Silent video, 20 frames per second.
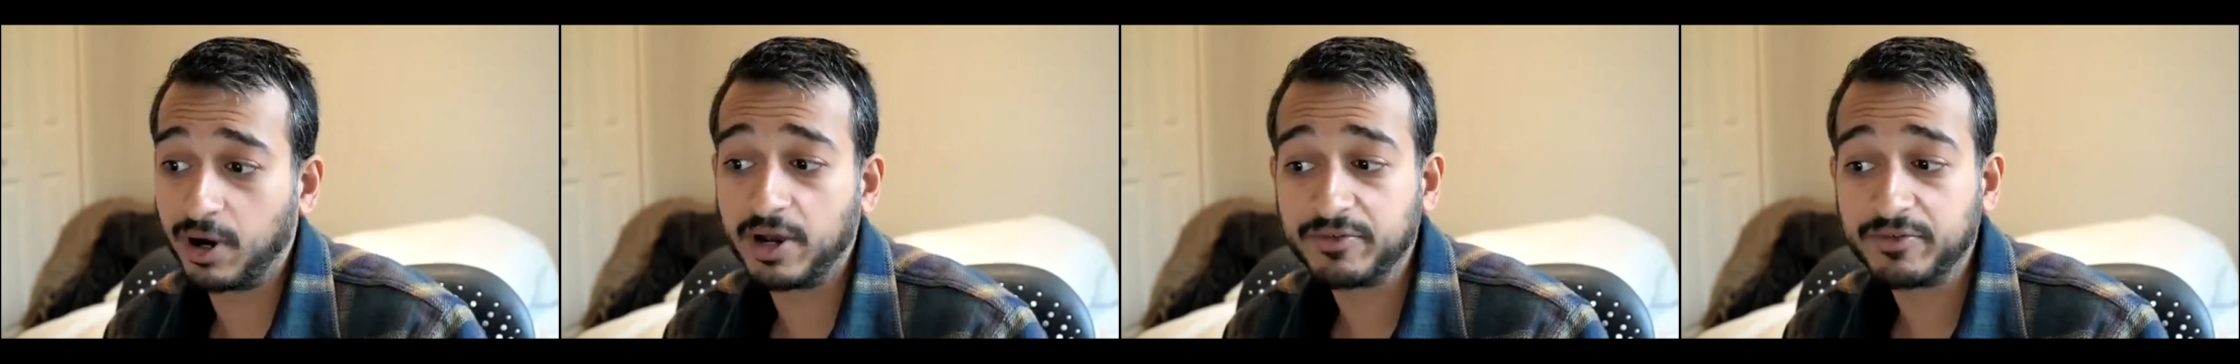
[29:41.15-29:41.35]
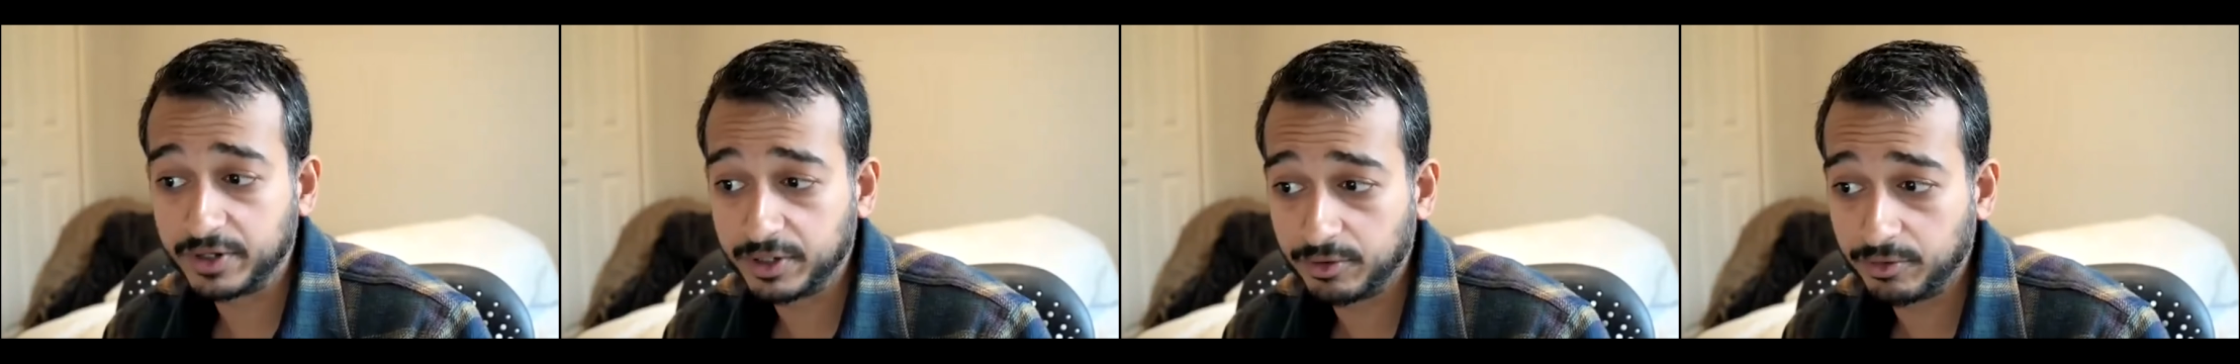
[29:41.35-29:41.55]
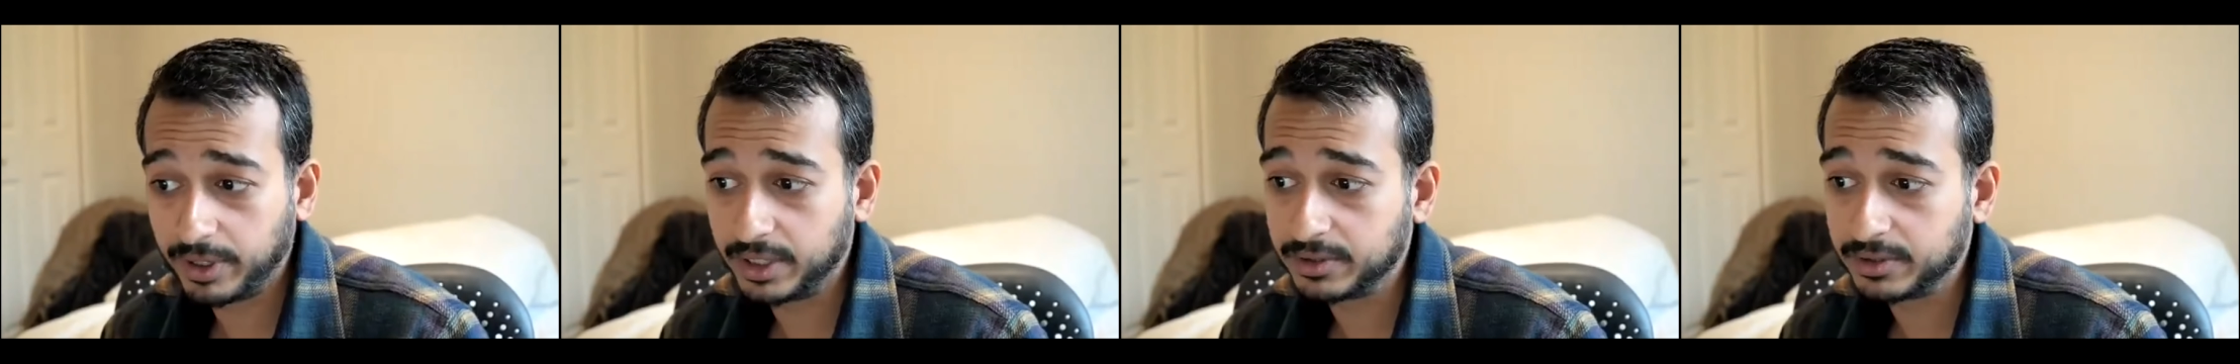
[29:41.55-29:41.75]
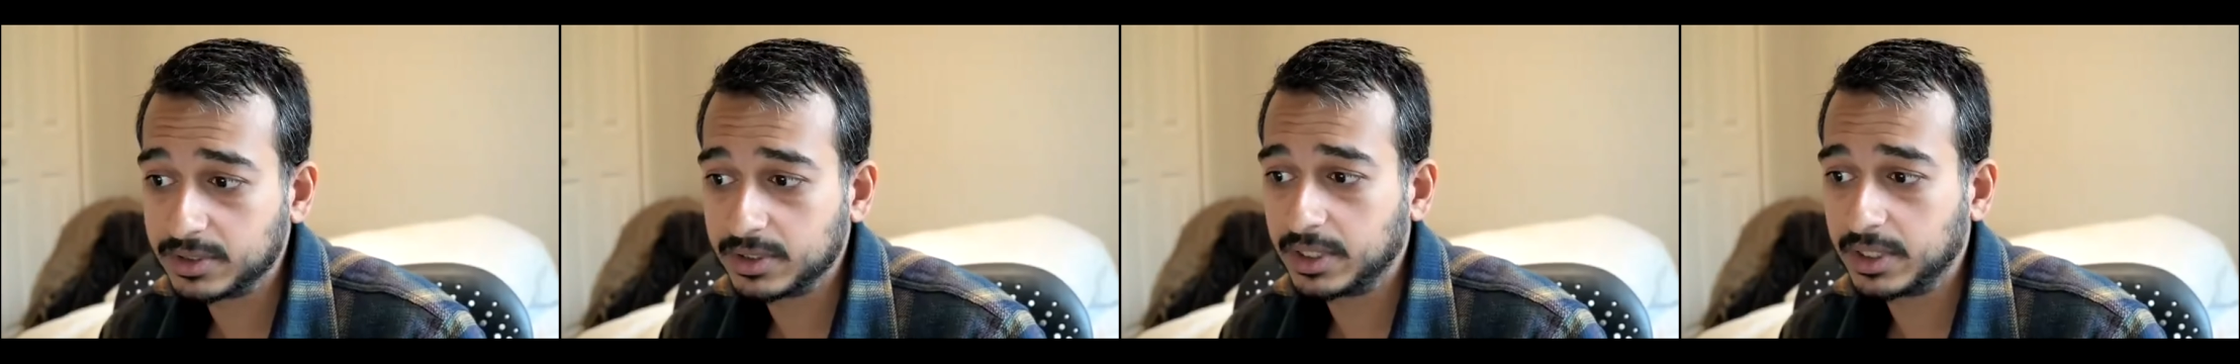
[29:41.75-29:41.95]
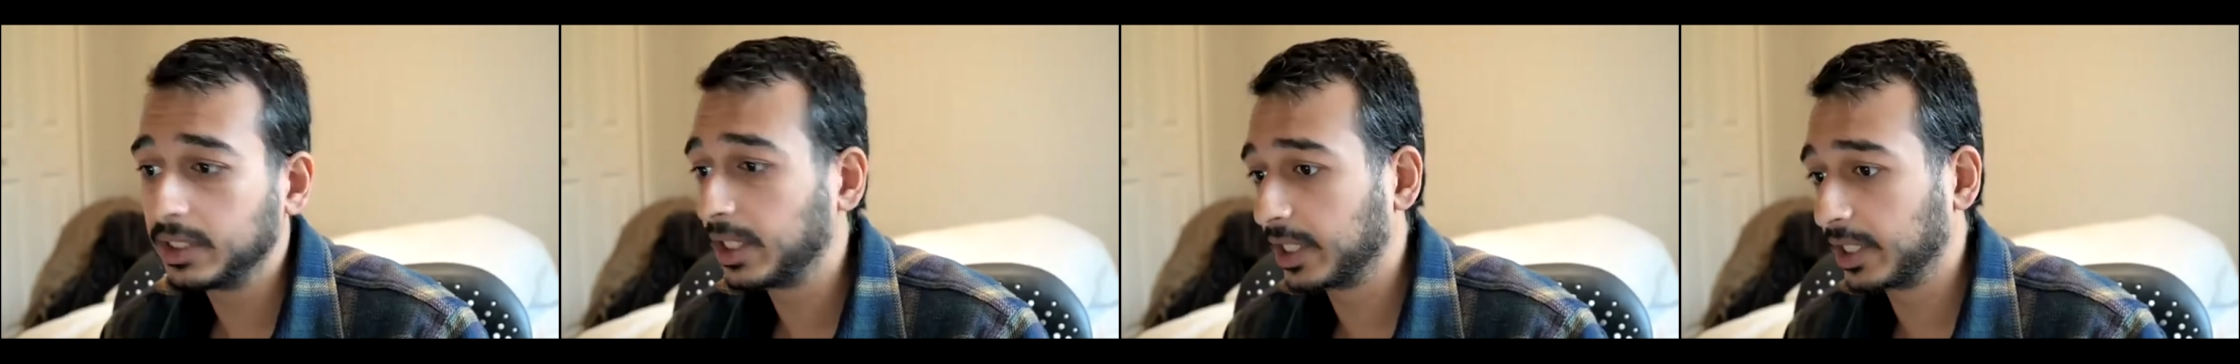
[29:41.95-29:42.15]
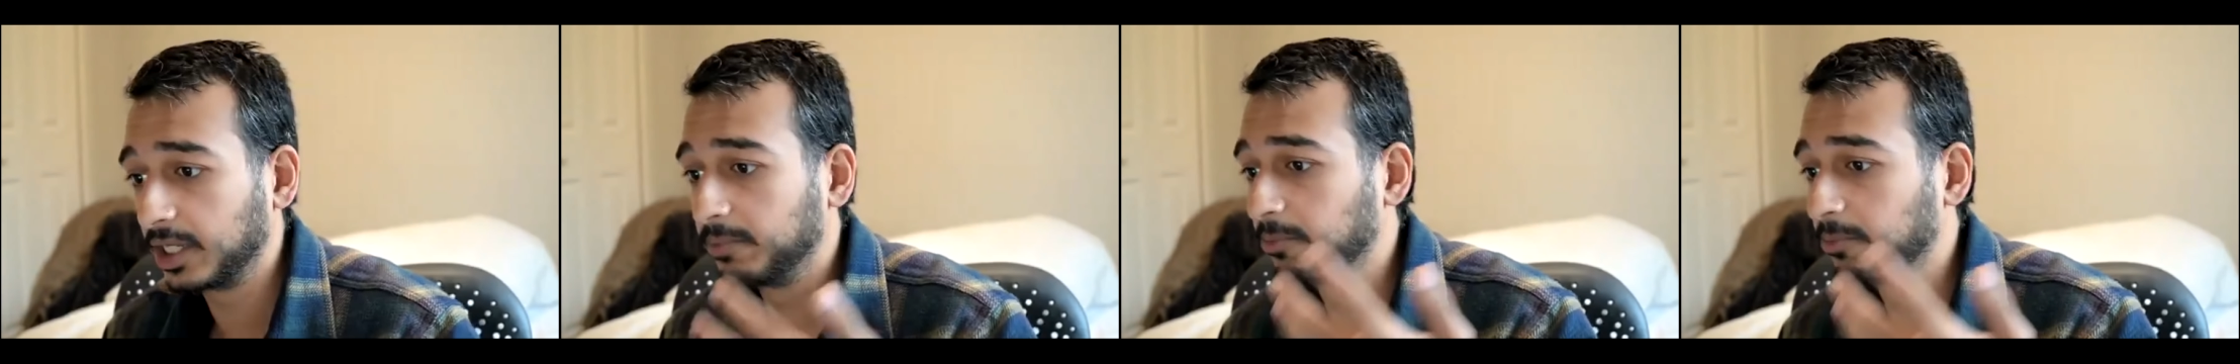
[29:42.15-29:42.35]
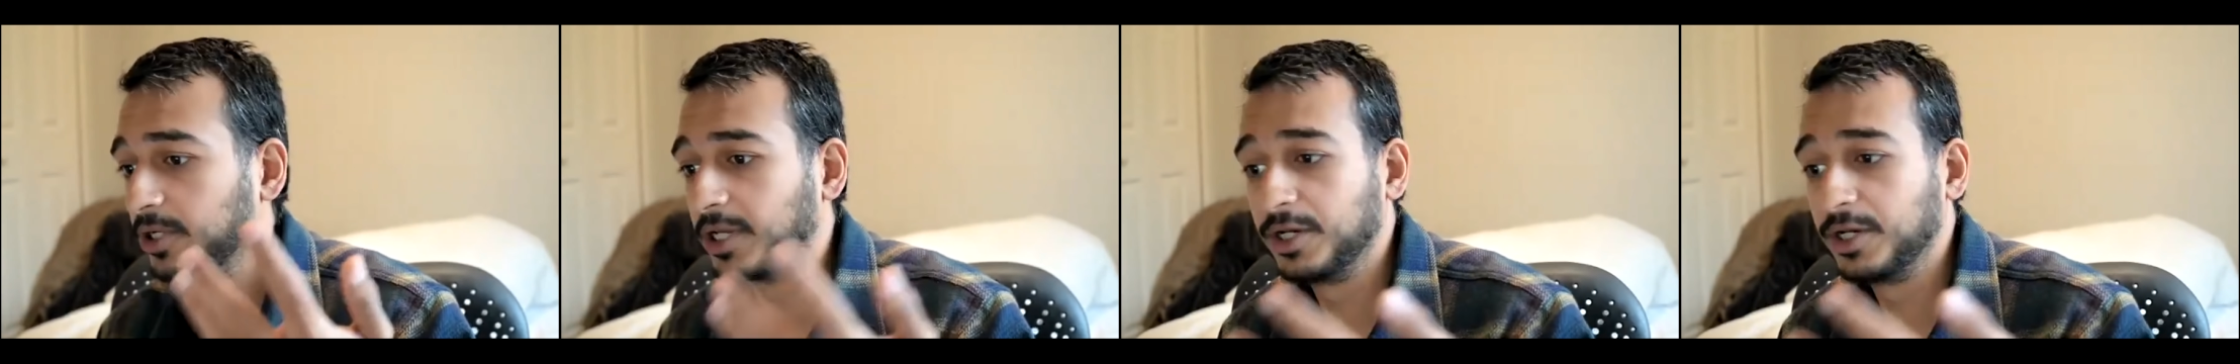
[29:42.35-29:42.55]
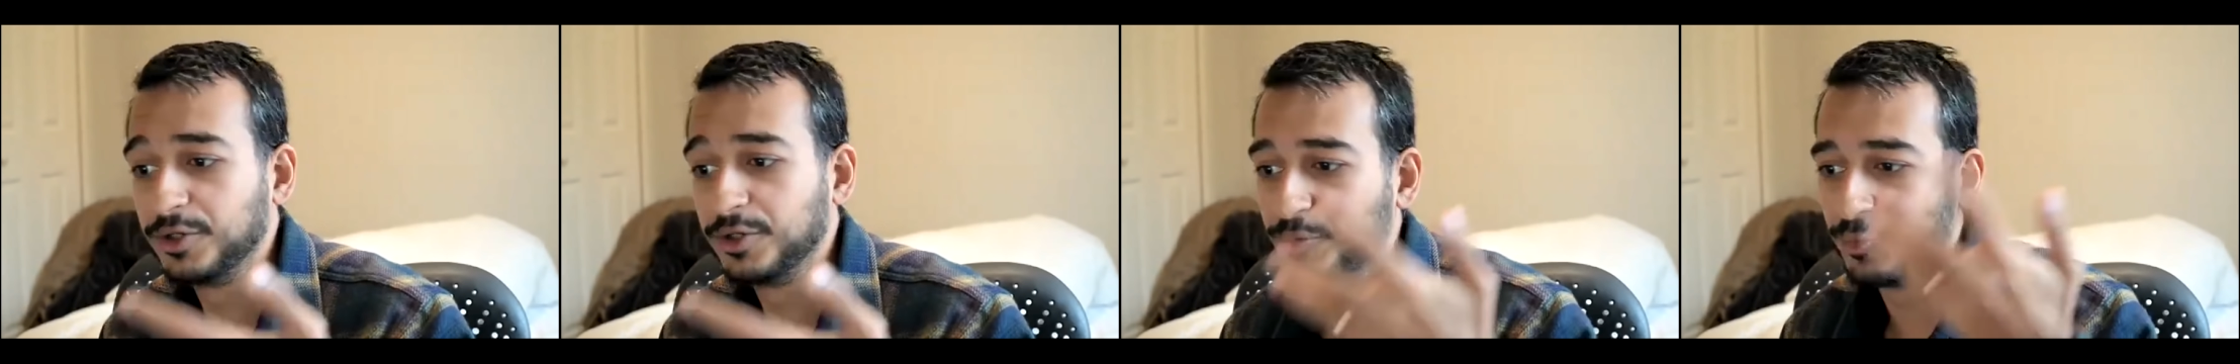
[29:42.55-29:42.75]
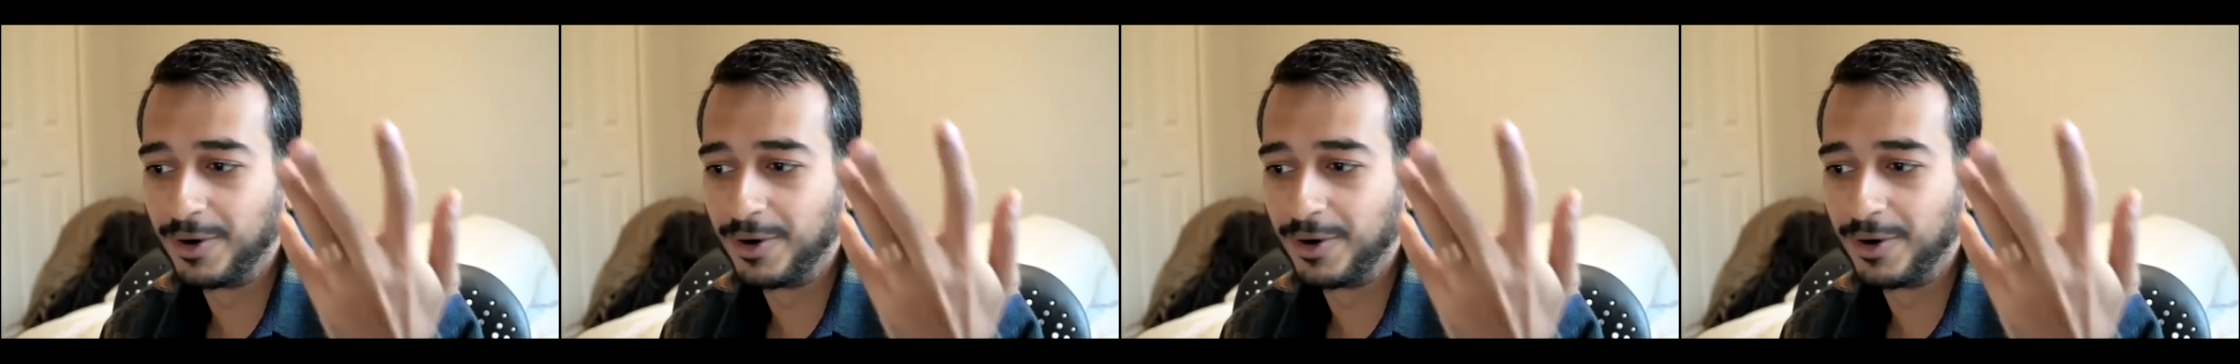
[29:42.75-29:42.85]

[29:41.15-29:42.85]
crowdfunding rounds, and like Gumroad can do